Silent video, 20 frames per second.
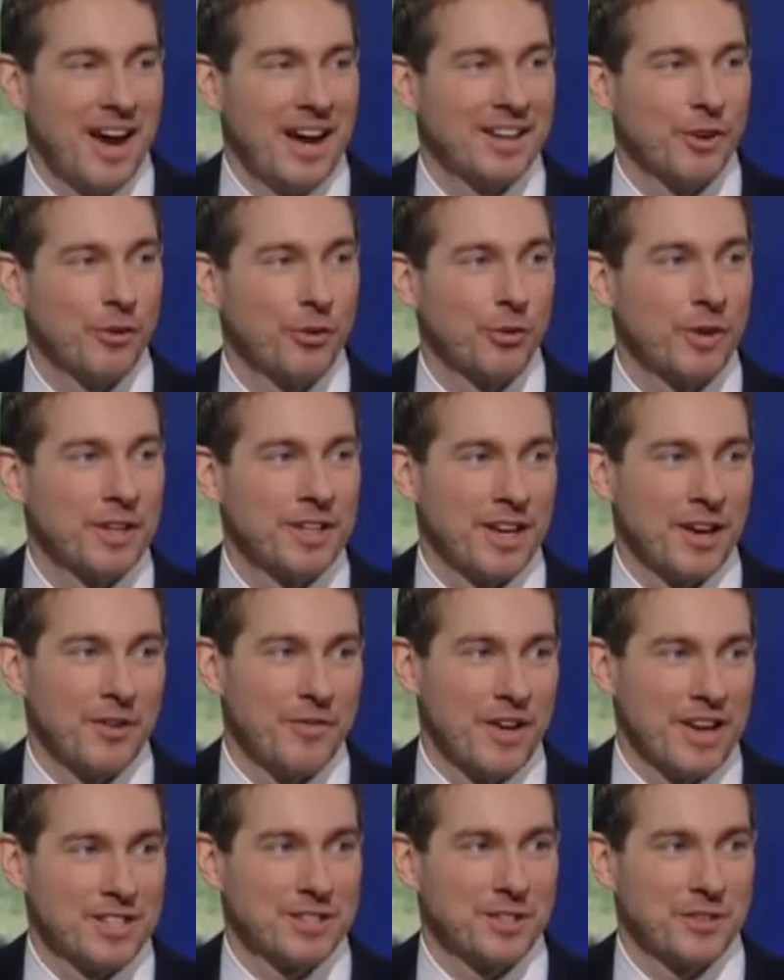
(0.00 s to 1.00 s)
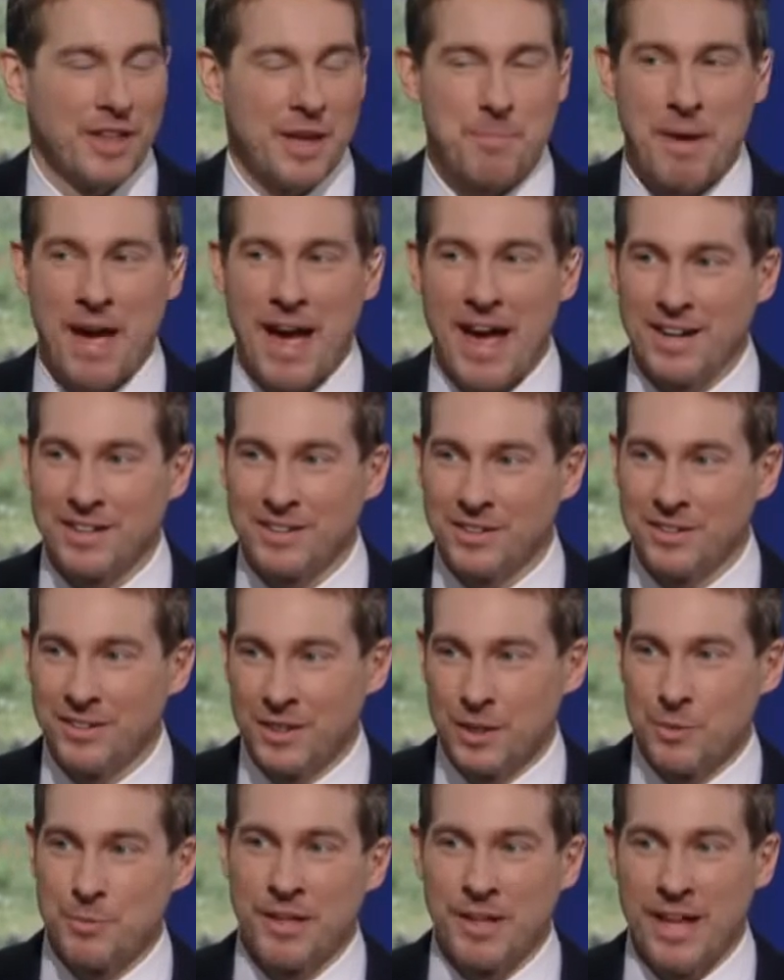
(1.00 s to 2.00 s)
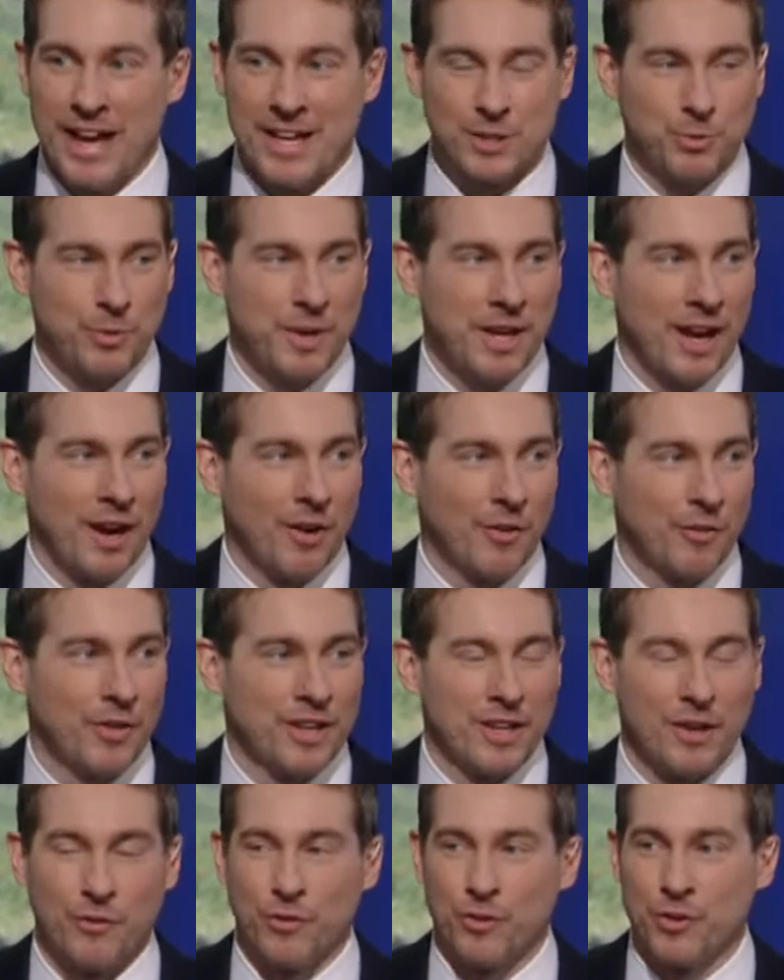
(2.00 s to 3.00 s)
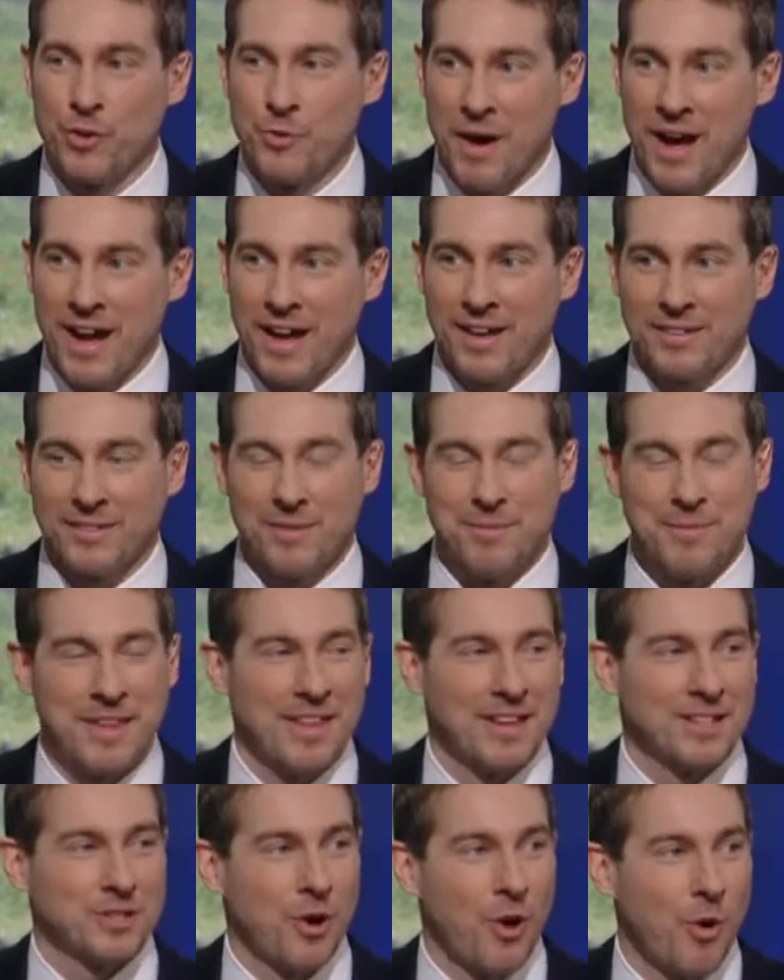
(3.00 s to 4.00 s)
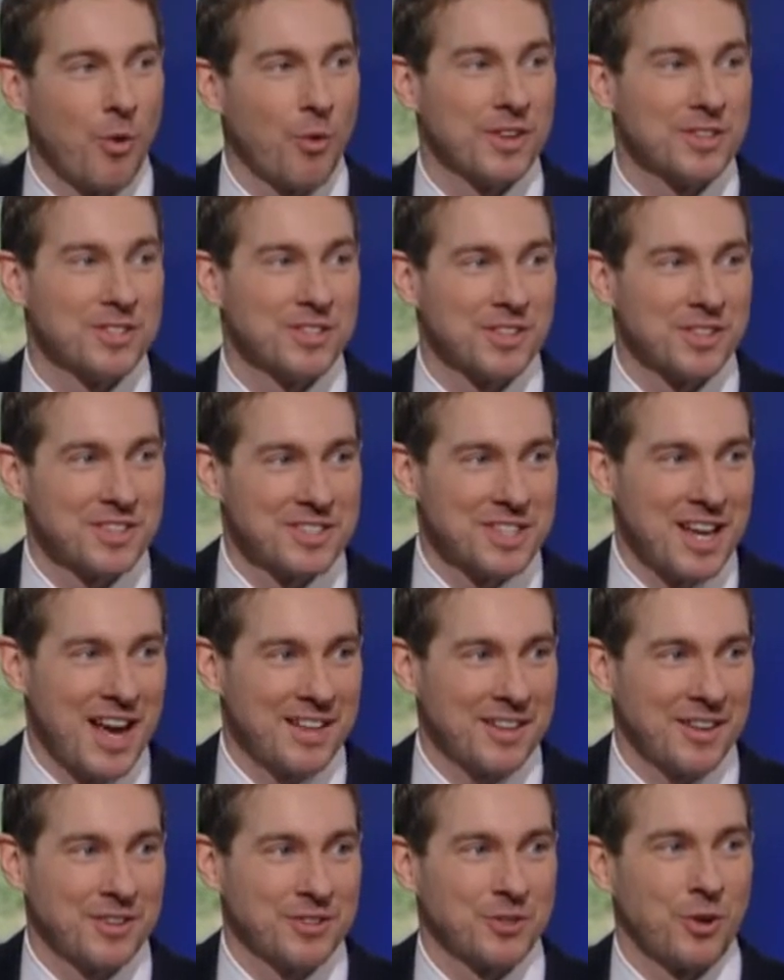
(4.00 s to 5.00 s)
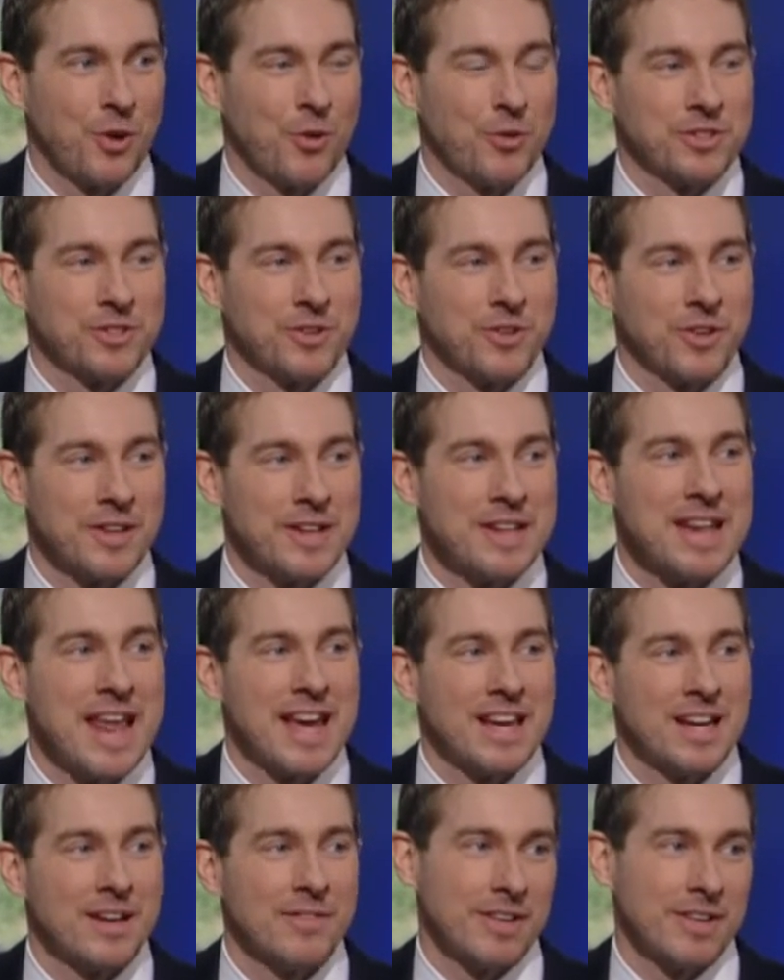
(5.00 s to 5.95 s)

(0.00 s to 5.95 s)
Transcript: I deal with a retail investor. They panicked a little bit last week. I don't know if they did for you, Mike. To me, that's always a good sign because they're always a negative